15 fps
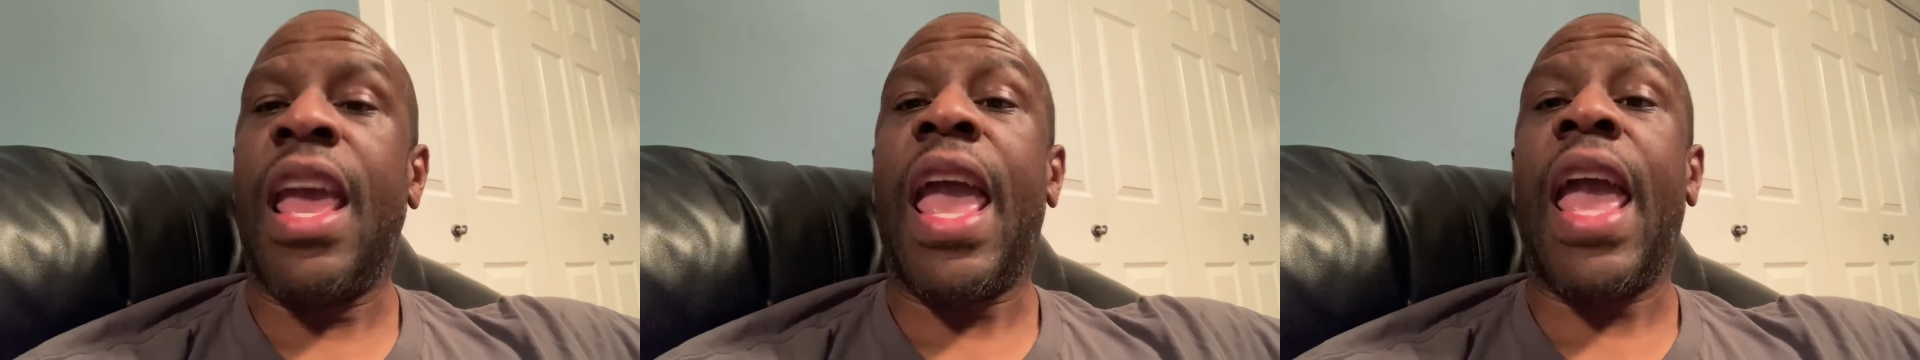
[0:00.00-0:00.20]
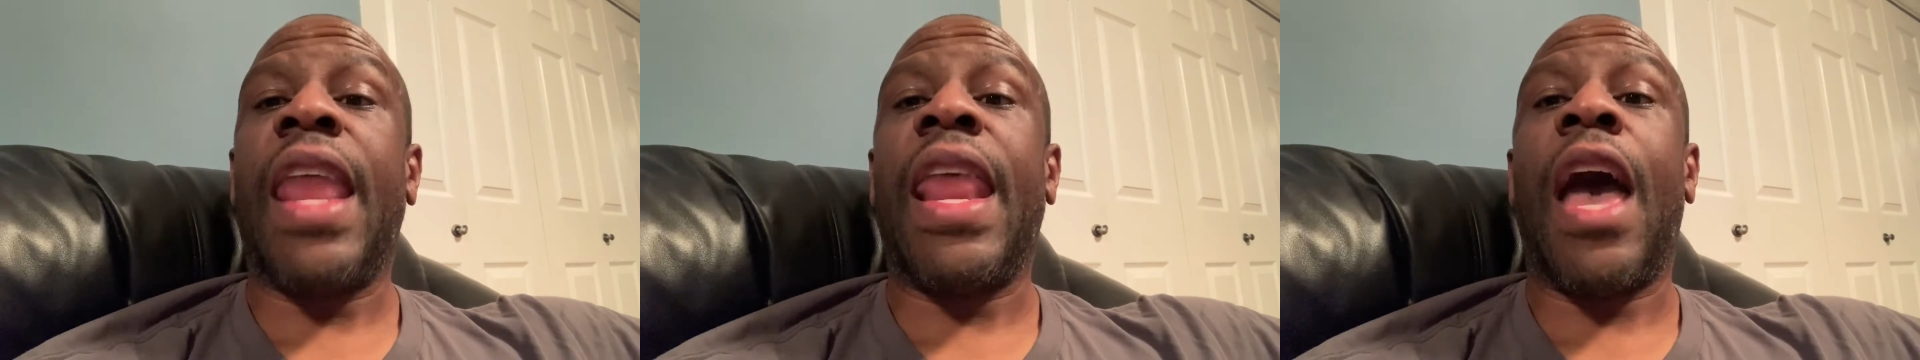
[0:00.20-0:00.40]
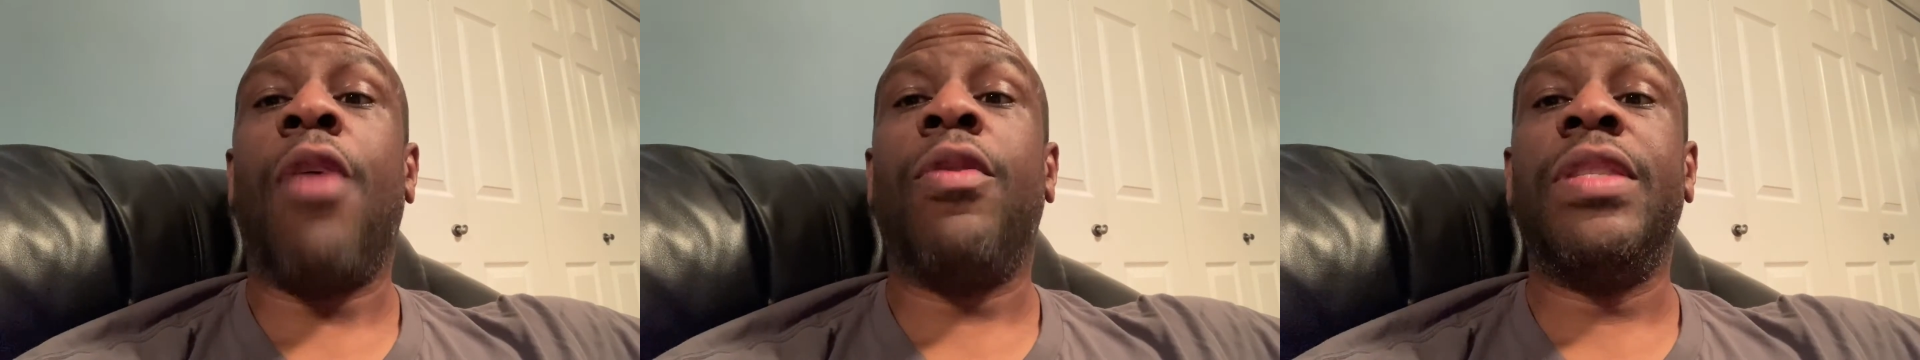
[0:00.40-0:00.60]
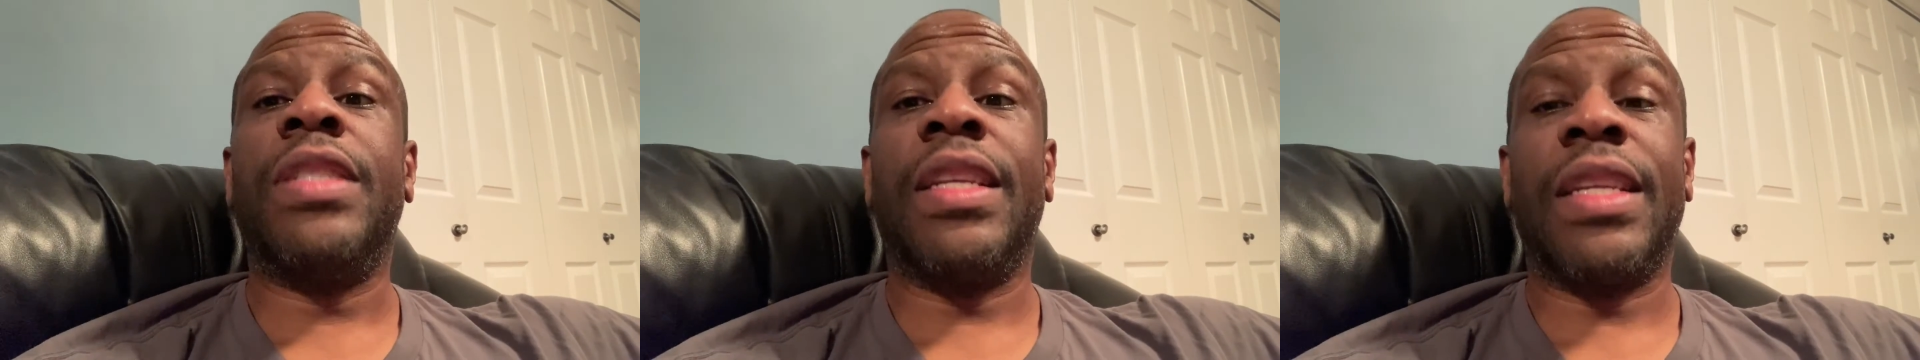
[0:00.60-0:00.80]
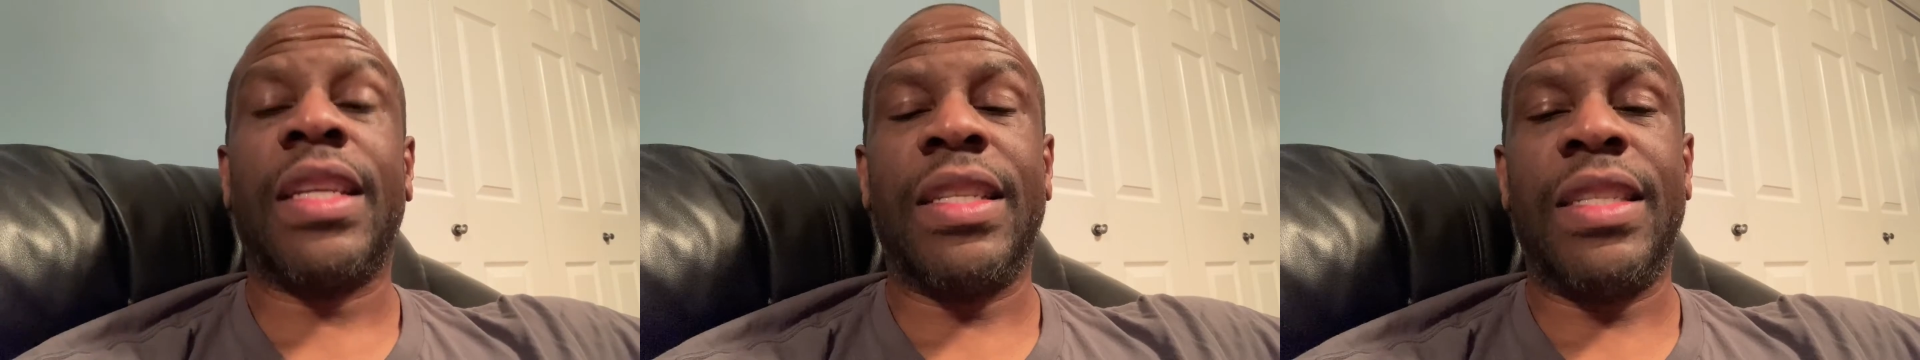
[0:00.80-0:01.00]
and how he's going
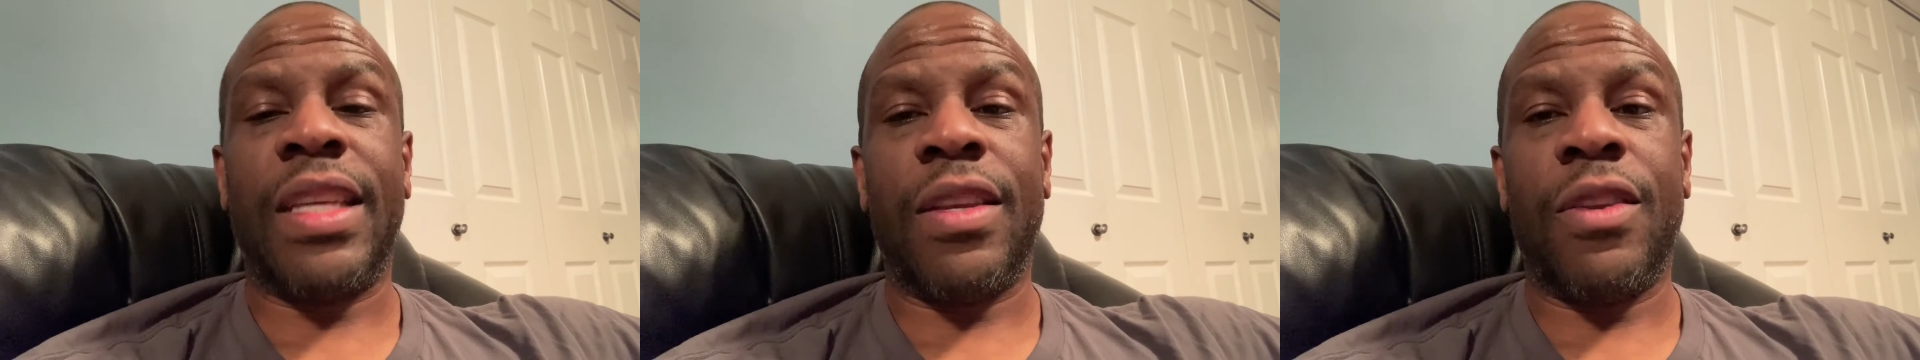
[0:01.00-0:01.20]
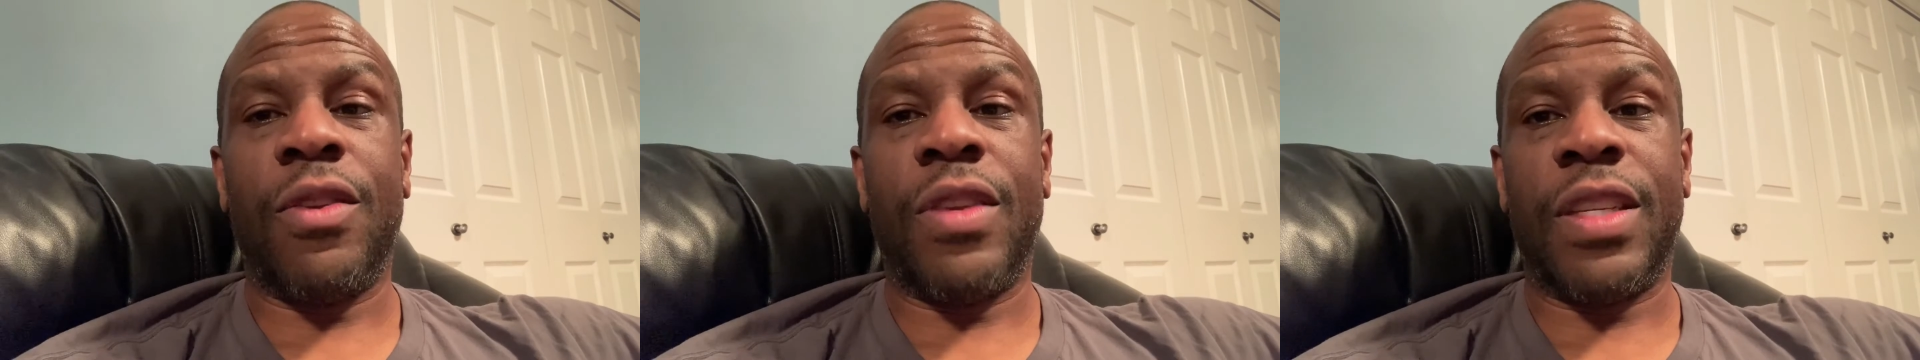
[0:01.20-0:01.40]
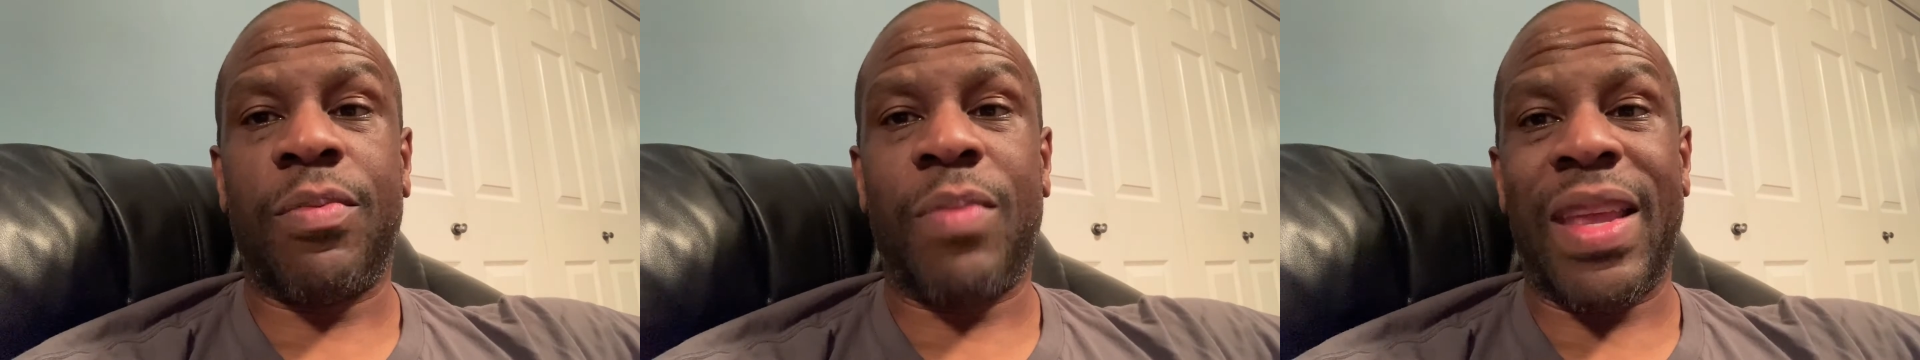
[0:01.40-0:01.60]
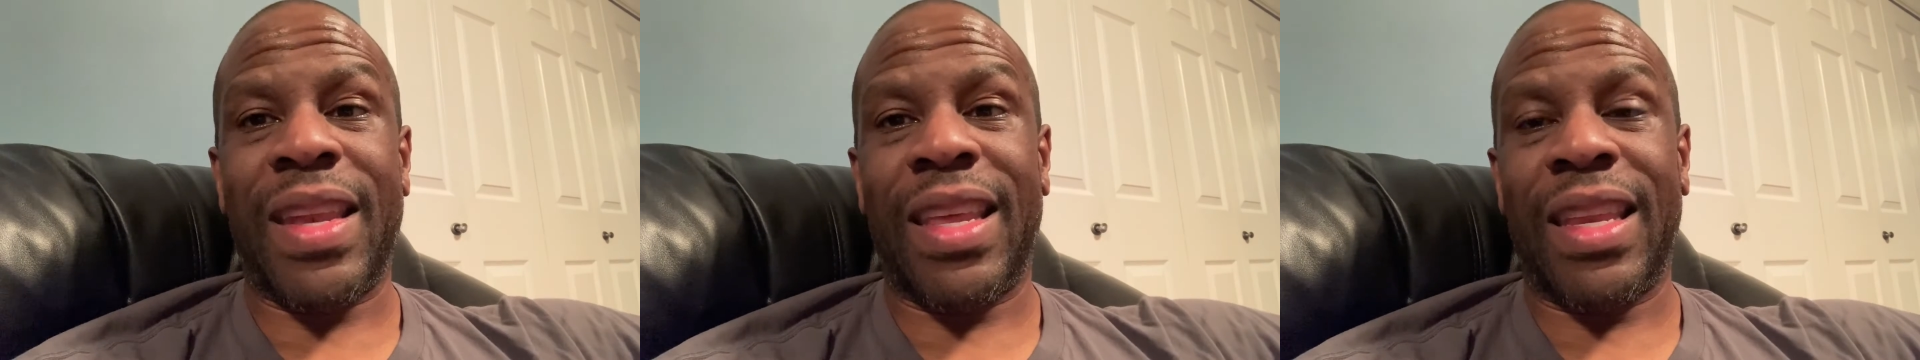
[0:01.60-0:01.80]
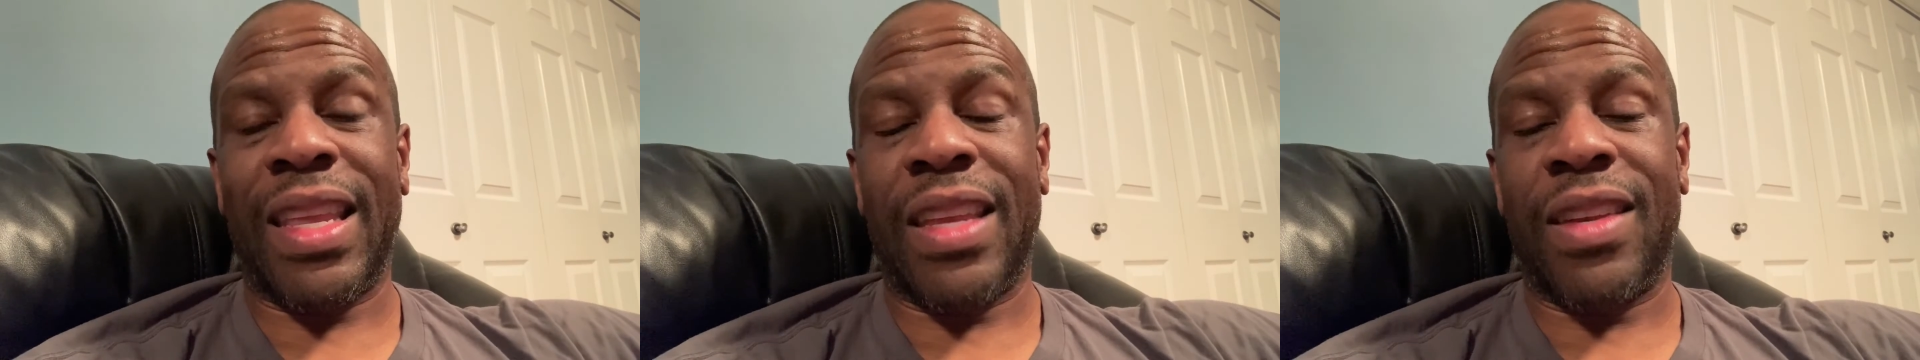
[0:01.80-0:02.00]
to continue to spend
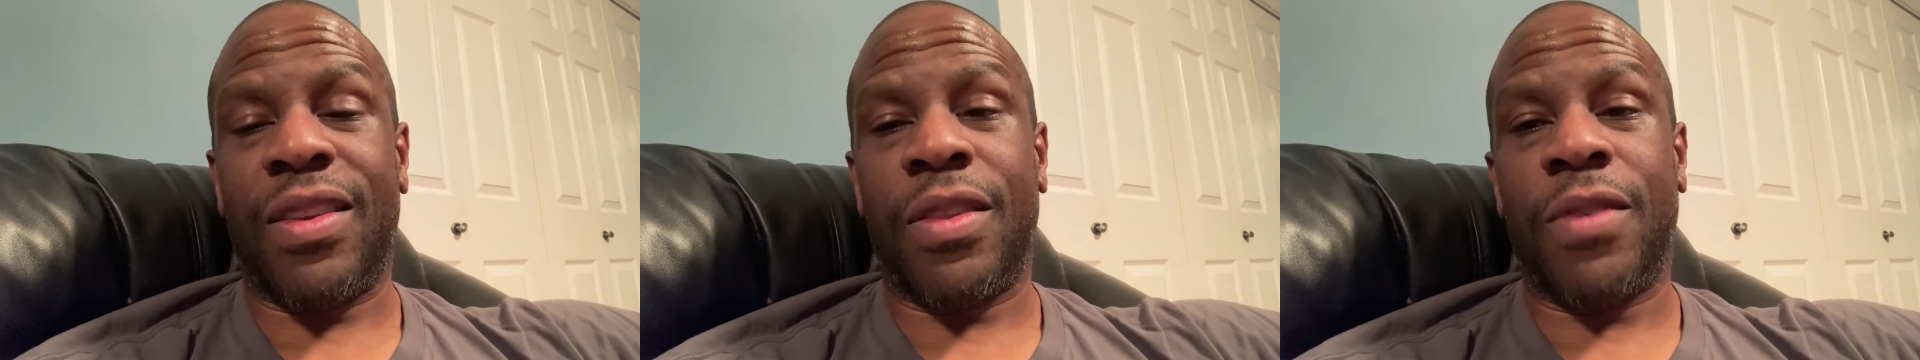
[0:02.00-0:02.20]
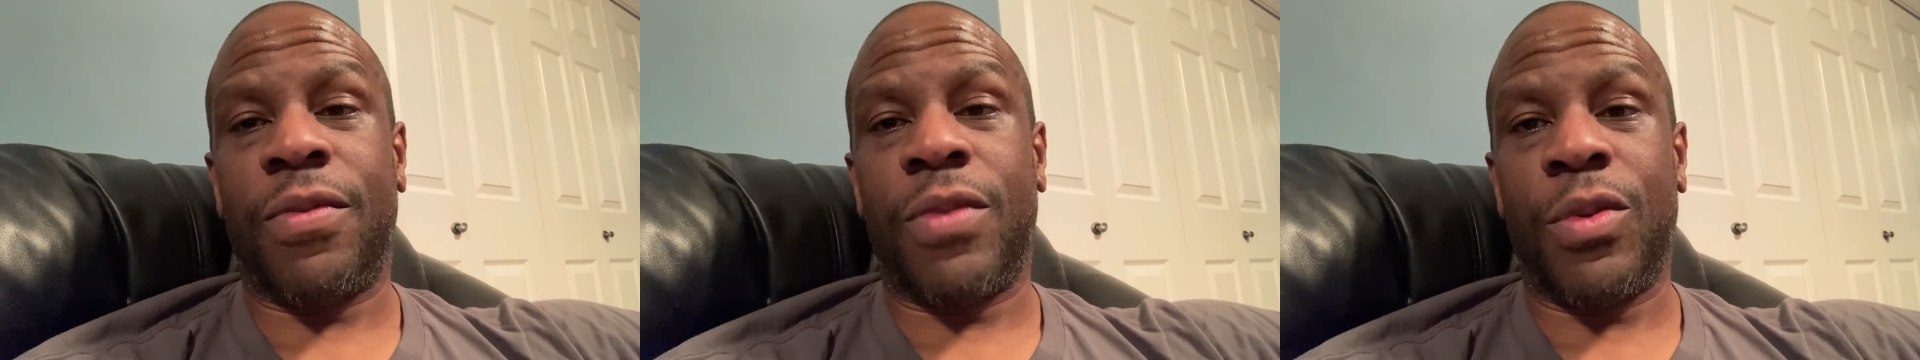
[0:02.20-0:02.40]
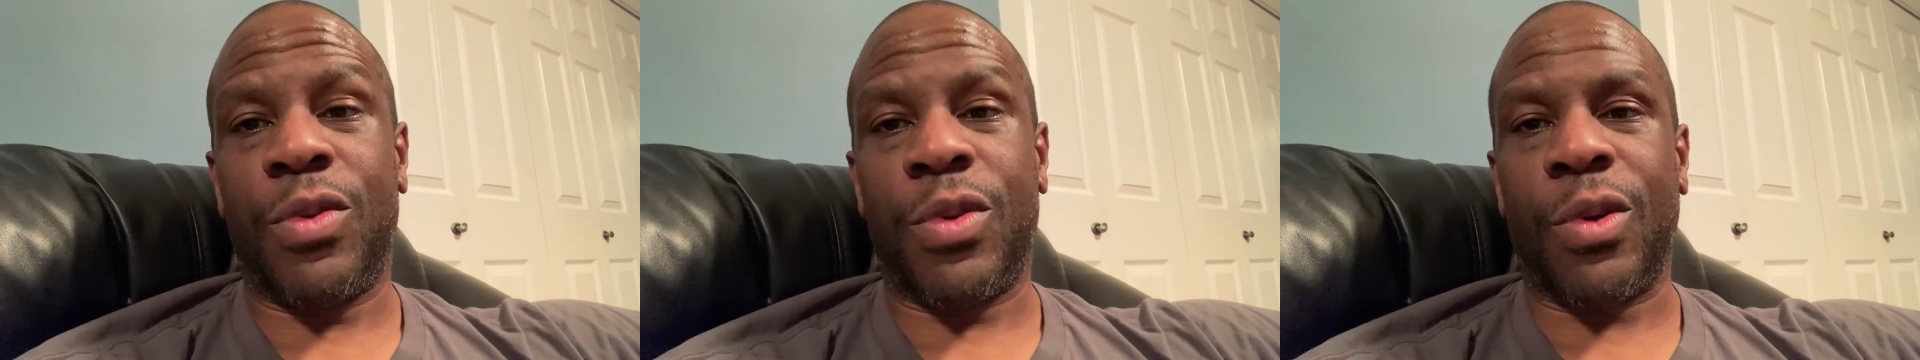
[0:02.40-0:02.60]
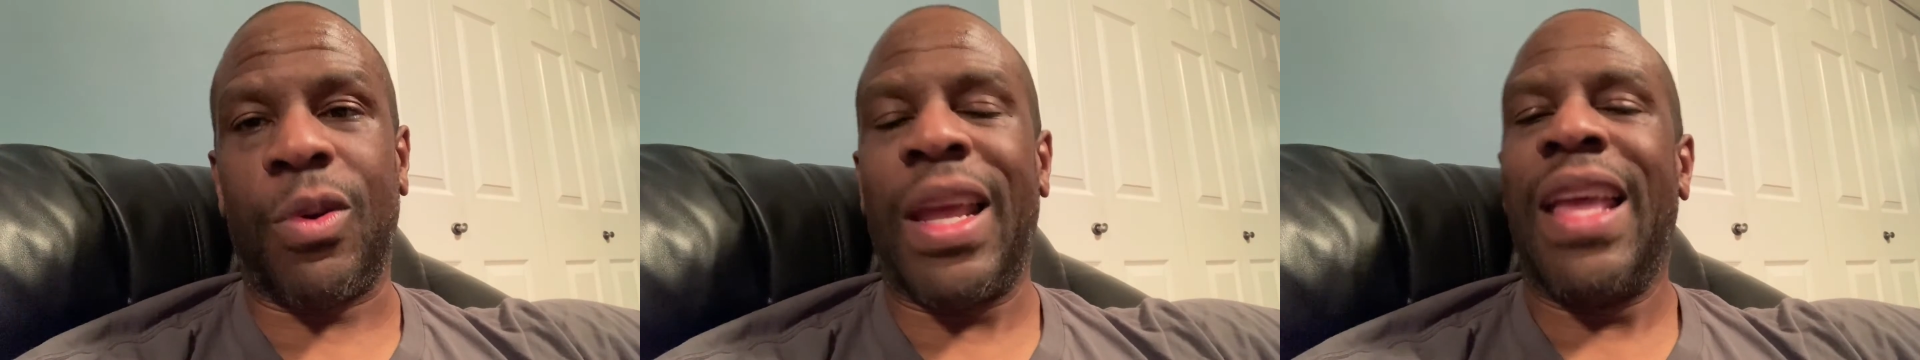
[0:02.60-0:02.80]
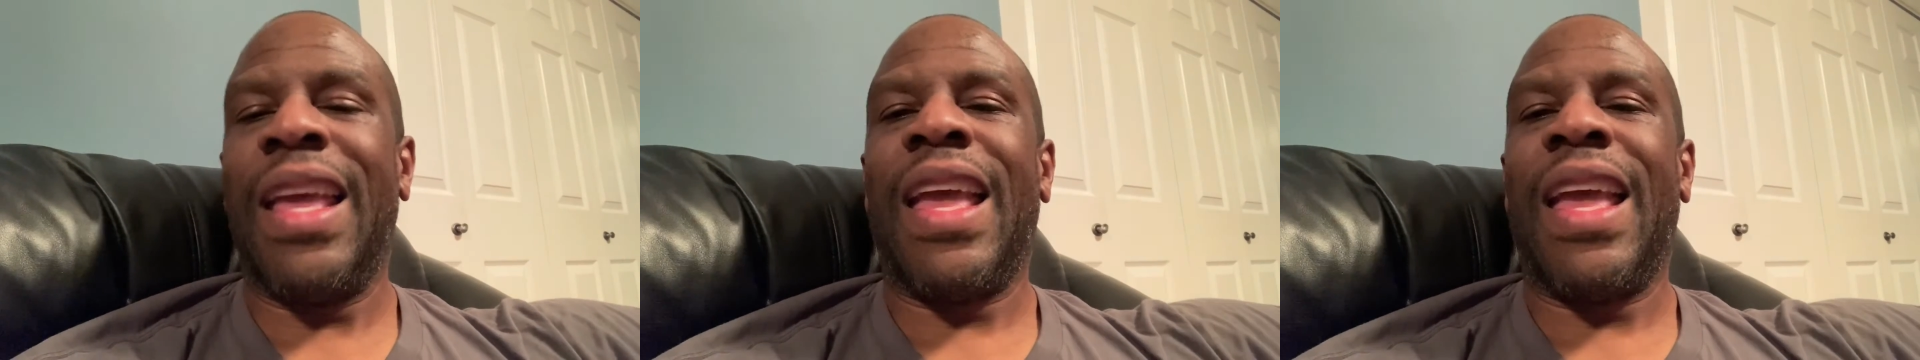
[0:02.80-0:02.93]
it into the future.